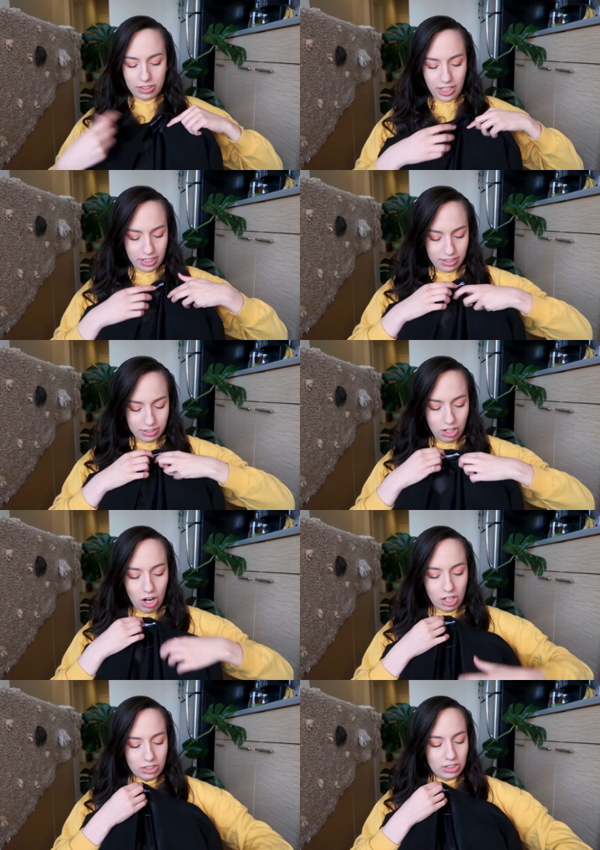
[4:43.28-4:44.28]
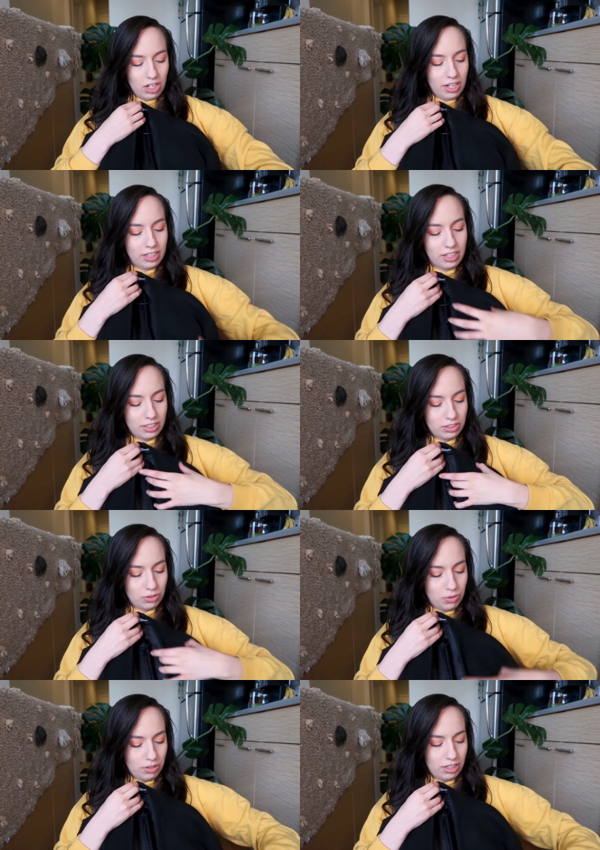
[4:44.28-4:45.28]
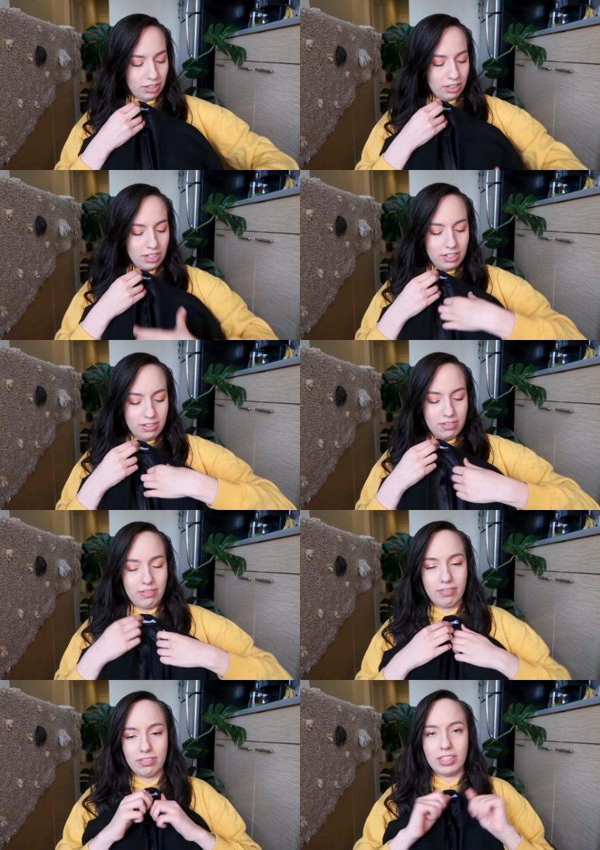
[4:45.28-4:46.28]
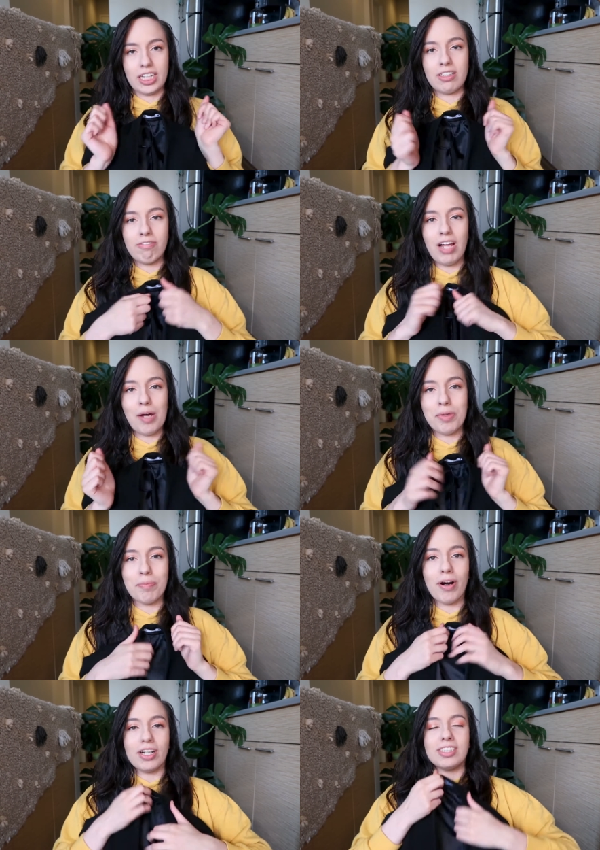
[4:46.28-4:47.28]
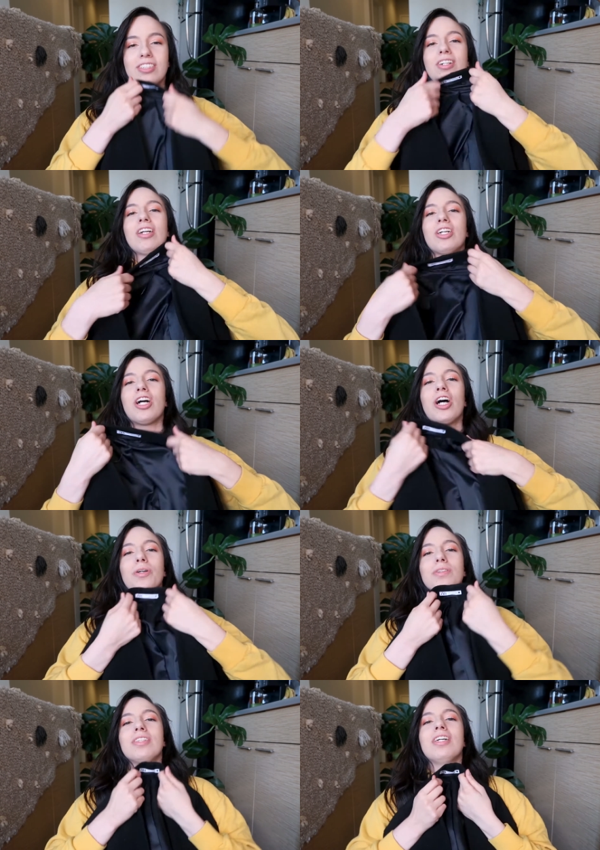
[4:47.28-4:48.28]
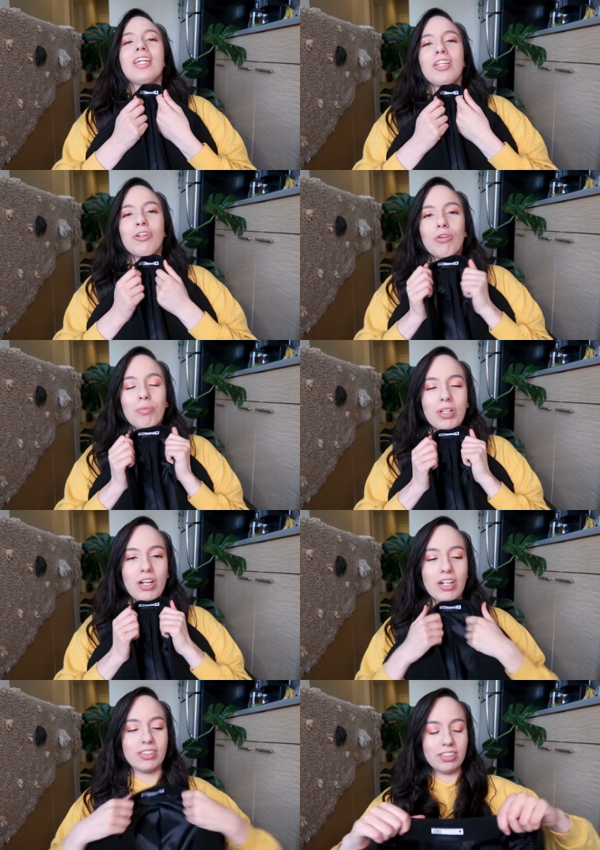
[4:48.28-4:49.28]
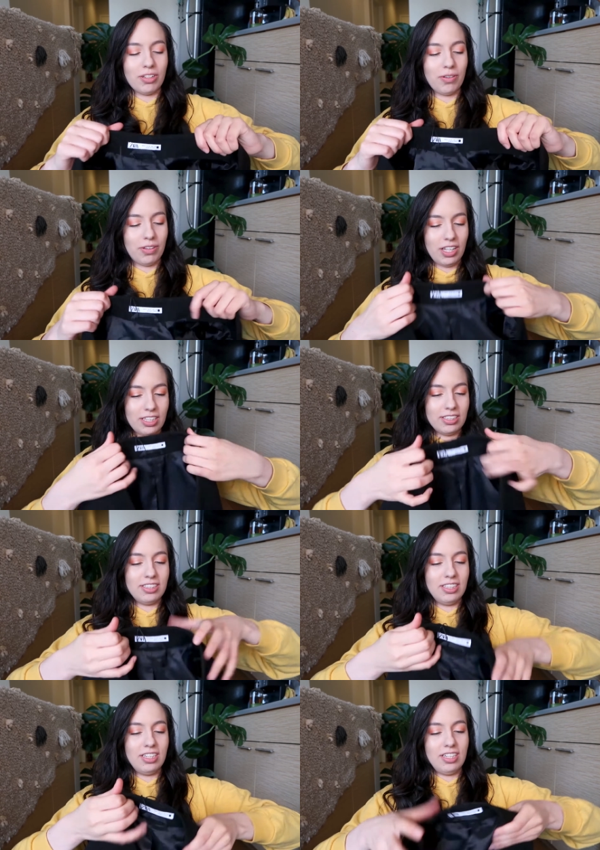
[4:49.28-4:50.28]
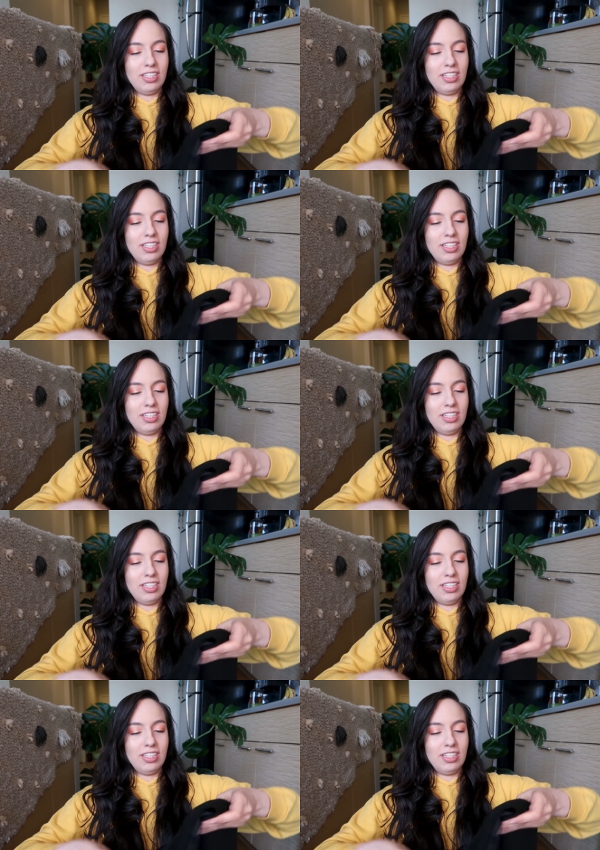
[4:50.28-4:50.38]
like collar on this or like the flappy parts on a coat like there normally are. So this,